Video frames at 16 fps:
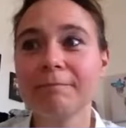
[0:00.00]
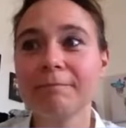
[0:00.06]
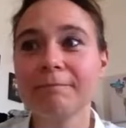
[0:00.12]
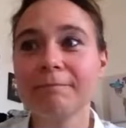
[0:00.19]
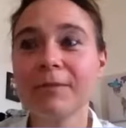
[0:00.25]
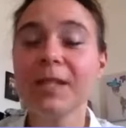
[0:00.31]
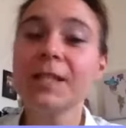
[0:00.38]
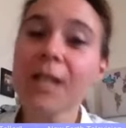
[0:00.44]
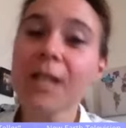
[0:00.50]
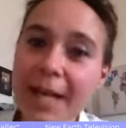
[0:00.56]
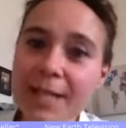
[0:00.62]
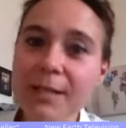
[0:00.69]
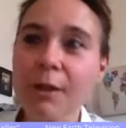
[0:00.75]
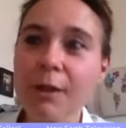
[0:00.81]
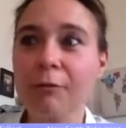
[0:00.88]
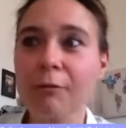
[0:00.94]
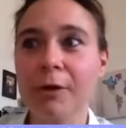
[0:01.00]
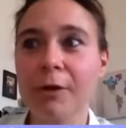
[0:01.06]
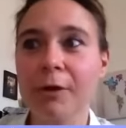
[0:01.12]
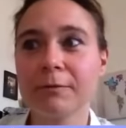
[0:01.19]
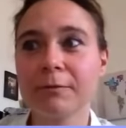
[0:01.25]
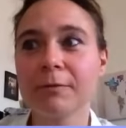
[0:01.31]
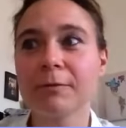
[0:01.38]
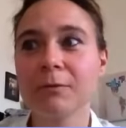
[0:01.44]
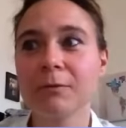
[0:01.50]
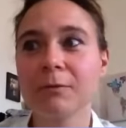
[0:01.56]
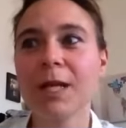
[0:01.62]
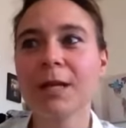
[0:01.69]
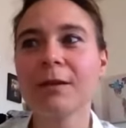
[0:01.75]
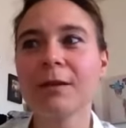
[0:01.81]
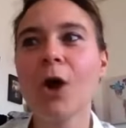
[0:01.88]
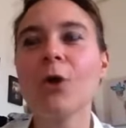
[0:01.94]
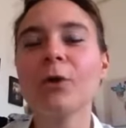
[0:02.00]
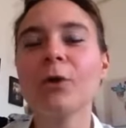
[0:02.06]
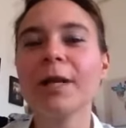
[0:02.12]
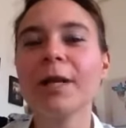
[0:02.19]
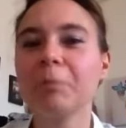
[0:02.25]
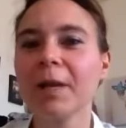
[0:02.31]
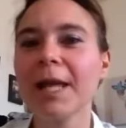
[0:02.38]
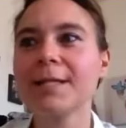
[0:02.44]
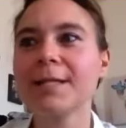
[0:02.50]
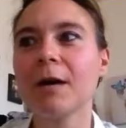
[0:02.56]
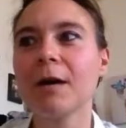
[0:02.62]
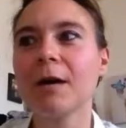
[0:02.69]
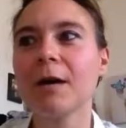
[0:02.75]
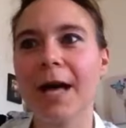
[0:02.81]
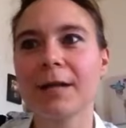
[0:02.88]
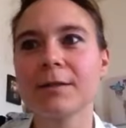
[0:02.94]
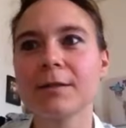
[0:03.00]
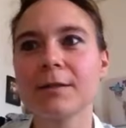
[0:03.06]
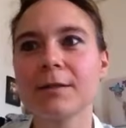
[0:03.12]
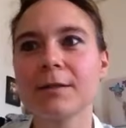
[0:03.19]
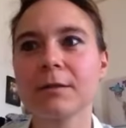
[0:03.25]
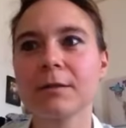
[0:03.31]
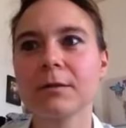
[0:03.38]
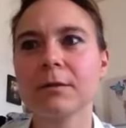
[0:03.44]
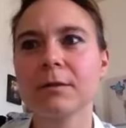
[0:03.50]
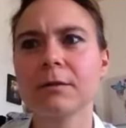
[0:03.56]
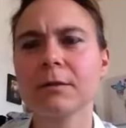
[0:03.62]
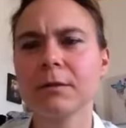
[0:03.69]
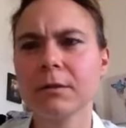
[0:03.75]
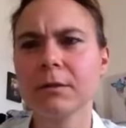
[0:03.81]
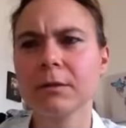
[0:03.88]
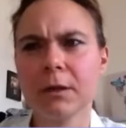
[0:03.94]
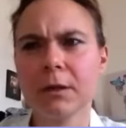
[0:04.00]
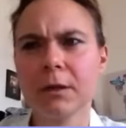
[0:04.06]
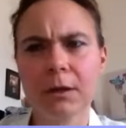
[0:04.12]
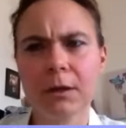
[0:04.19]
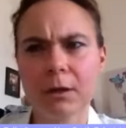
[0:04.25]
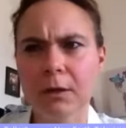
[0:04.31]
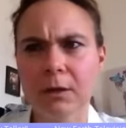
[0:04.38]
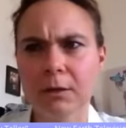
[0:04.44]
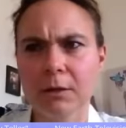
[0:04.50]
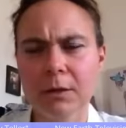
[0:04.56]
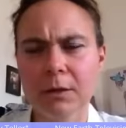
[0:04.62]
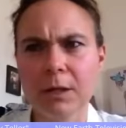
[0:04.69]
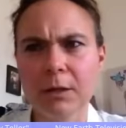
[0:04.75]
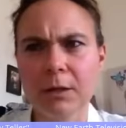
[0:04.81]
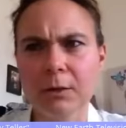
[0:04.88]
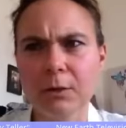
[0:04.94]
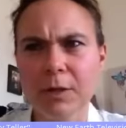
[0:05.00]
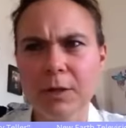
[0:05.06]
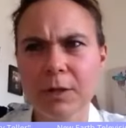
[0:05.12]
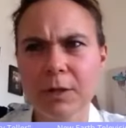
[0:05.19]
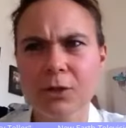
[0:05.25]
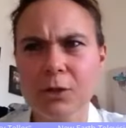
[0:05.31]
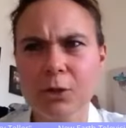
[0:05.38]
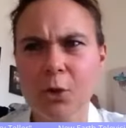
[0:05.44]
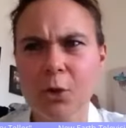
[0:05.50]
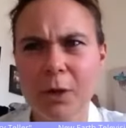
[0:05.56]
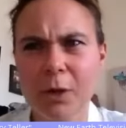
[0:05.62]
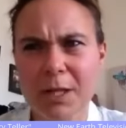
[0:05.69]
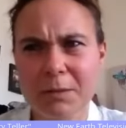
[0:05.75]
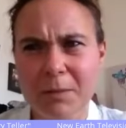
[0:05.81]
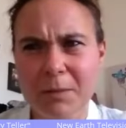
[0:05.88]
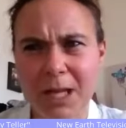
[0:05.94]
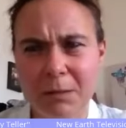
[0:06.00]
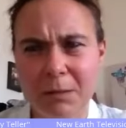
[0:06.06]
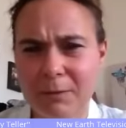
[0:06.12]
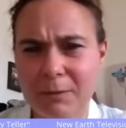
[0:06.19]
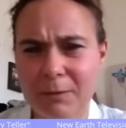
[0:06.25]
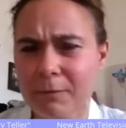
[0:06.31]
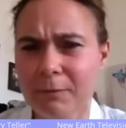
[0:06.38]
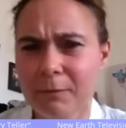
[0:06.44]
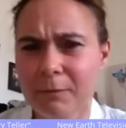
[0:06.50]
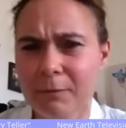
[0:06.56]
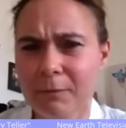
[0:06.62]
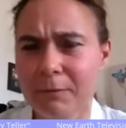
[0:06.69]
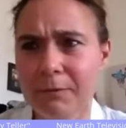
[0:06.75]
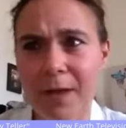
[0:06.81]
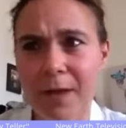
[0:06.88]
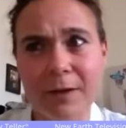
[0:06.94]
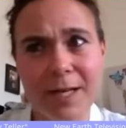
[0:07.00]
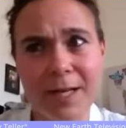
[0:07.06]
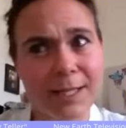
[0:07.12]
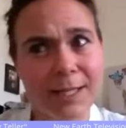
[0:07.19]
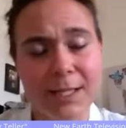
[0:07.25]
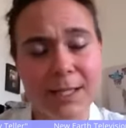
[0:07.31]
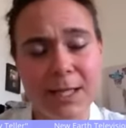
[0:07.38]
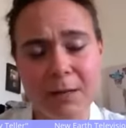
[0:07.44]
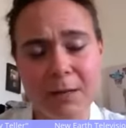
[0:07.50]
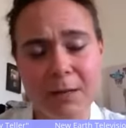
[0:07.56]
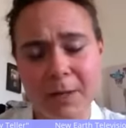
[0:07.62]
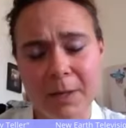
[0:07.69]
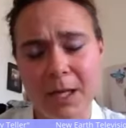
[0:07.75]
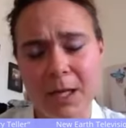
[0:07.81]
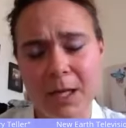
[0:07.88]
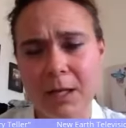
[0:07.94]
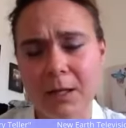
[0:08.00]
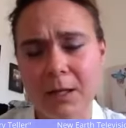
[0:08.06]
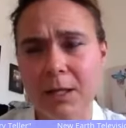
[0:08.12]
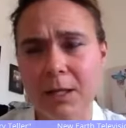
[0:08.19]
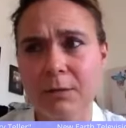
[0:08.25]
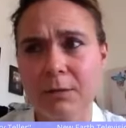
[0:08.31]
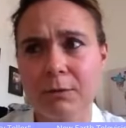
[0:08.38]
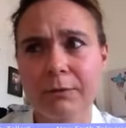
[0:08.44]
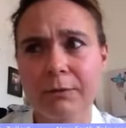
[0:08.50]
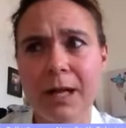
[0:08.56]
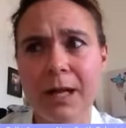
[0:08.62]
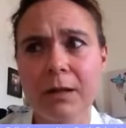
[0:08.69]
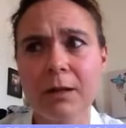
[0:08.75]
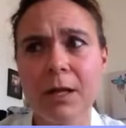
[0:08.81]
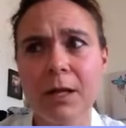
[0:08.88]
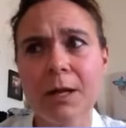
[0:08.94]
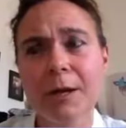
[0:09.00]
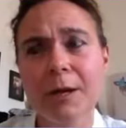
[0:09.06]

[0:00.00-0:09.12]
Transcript: The dice are thrown. We can only place our bets. Oh, uh, all this talk is making me very sleepy, Israfel.